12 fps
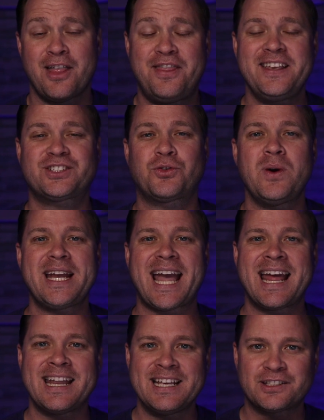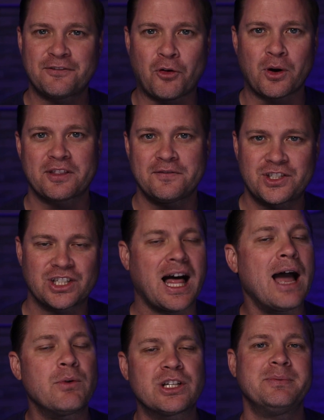This weekend is 4th of
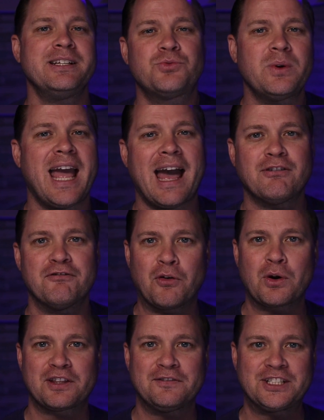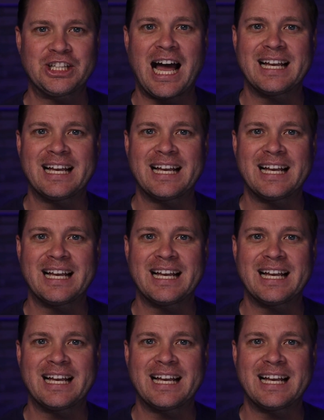July, which means we have a 4th of July